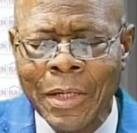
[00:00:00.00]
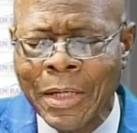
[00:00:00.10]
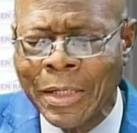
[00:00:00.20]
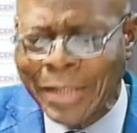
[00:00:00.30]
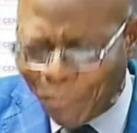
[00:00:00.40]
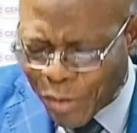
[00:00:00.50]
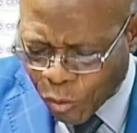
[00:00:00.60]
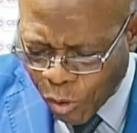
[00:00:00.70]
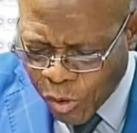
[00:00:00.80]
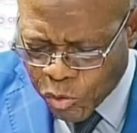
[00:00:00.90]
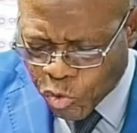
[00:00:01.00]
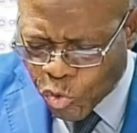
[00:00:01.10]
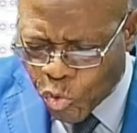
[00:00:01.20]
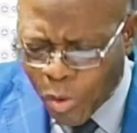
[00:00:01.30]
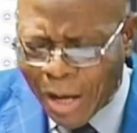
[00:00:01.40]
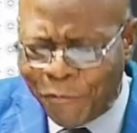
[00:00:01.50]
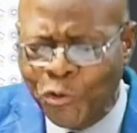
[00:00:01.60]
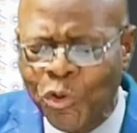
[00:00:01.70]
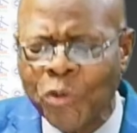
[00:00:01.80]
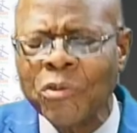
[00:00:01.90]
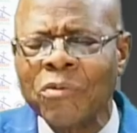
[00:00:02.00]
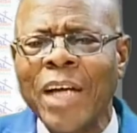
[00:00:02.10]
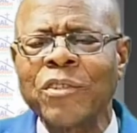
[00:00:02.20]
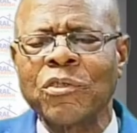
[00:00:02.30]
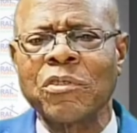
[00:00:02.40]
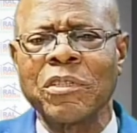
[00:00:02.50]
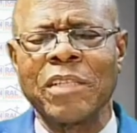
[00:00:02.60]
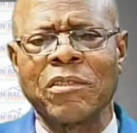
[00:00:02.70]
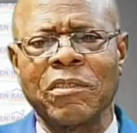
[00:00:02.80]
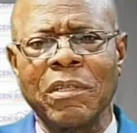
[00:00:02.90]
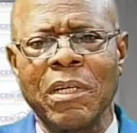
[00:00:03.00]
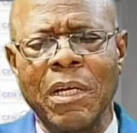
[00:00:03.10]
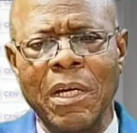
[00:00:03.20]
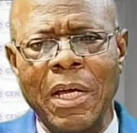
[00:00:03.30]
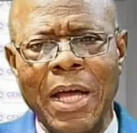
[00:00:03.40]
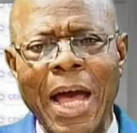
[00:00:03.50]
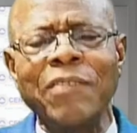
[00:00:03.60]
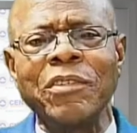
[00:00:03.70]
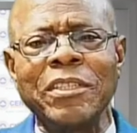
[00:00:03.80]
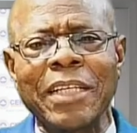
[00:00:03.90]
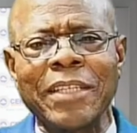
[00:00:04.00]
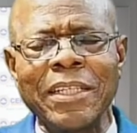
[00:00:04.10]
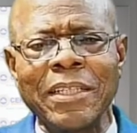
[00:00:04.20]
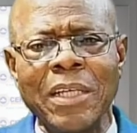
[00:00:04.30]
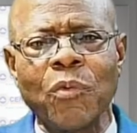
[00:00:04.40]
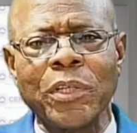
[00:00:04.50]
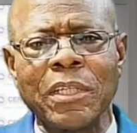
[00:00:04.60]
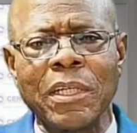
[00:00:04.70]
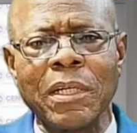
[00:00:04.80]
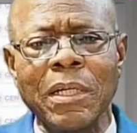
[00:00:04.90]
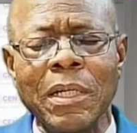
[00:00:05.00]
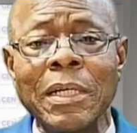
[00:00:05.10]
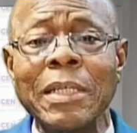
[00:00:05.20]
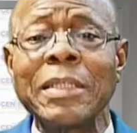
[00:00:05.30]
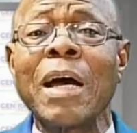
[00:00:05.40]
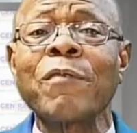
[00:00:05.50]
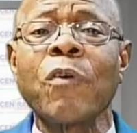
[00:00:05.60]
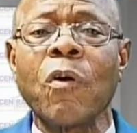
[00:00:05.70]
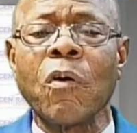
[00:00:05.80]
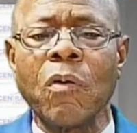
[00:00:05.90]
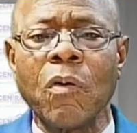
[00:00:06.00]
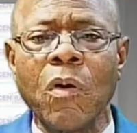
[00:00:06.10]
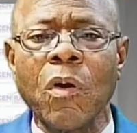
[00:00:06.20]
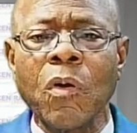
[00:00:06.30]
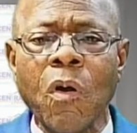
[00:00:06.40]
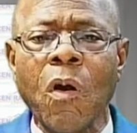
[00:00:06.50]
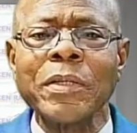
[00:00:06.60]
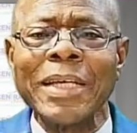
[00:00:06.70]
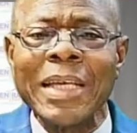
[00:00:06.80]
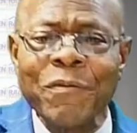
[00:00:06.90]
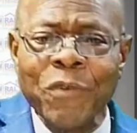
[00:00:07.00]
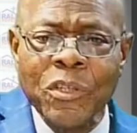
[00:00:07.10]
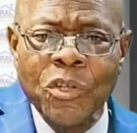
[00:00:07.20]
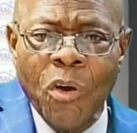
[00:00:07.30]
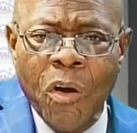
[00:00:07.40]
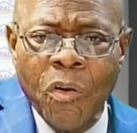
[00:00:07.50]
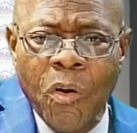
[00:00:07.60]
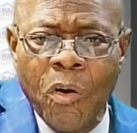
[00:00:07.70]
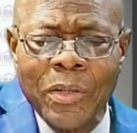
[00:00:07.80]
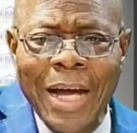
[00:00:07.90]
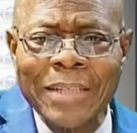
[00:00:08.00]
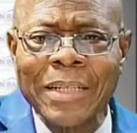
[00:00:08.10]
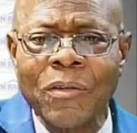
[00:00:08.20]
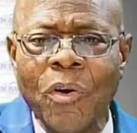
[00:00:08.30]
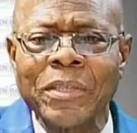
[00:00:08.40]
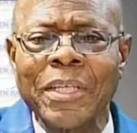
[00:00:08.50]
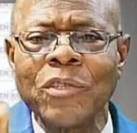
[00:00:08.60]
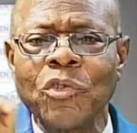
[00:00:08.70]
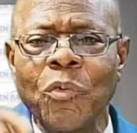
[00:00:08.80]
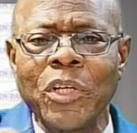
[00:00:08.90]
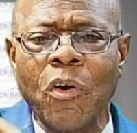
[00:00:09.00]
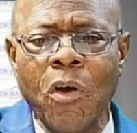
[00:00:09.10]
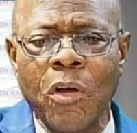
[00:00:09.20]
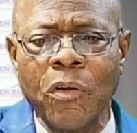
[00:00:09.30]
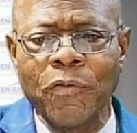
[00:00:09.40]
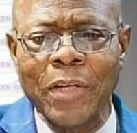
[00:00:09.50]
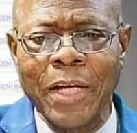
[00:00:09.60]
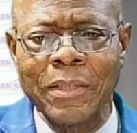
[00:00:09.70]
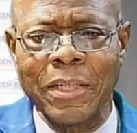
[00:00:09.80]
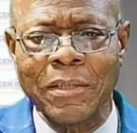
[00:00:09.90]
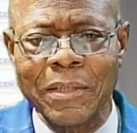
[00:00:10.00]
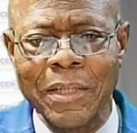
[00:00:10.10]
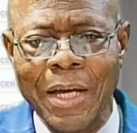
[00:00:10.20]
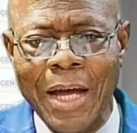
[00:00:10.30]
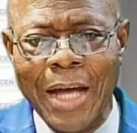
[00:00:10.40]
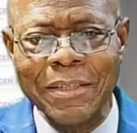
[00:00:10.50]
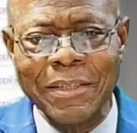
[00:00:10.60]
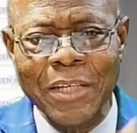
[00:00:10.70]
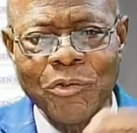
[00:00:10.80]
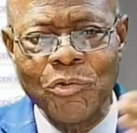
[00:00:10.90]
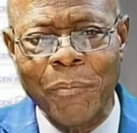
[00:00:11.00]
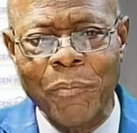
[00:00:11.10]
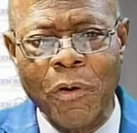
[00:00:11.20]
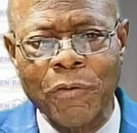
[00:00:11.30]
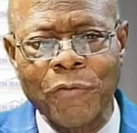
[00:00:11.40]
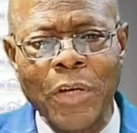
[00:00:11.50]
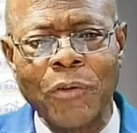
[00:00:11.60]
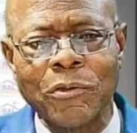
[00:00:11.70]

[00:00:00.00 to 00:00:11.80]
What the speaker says: that because you have chosen righteousness and rejected iniquity, therefore, God, even your God, has anointed you with the oil of gladness and set you above fellow.